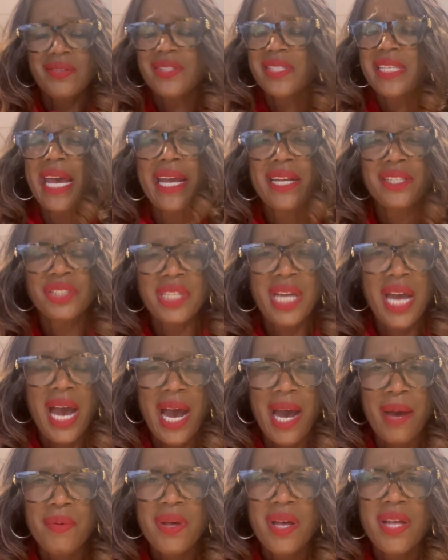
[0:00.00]
second
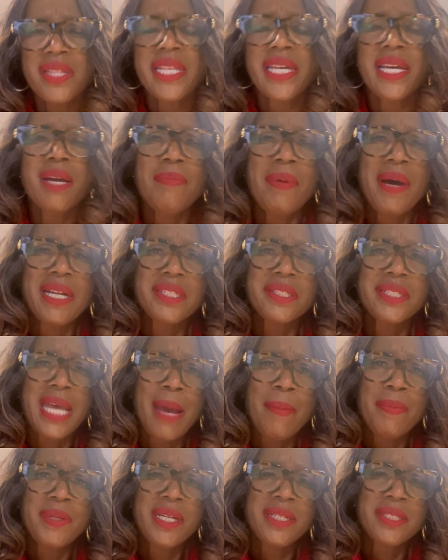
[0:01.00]
job. Think about
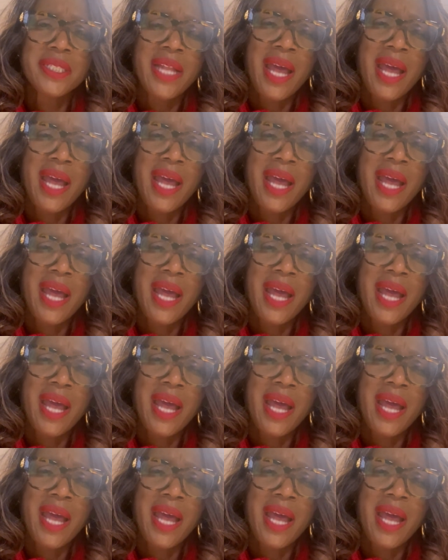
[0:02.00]
tapping into